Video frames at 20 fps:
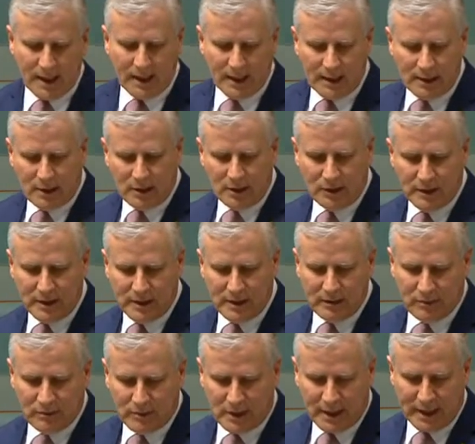including
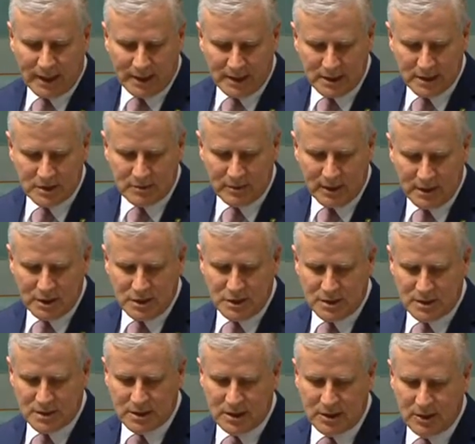relating to energy
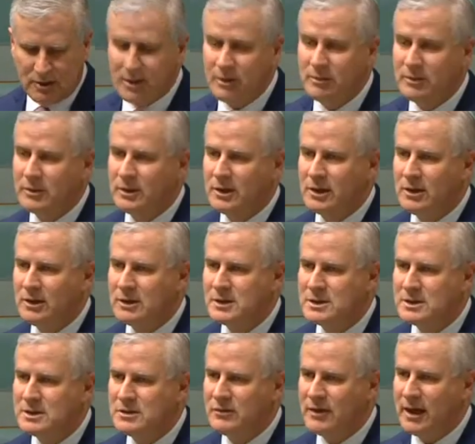security, with the
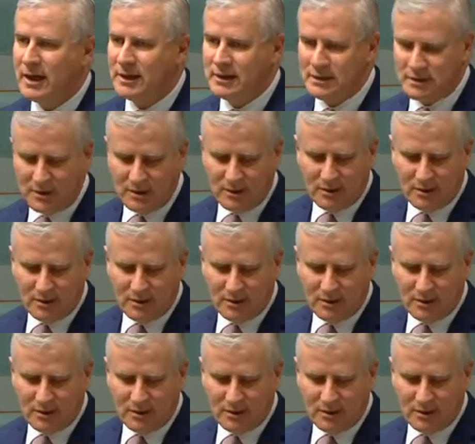licence valid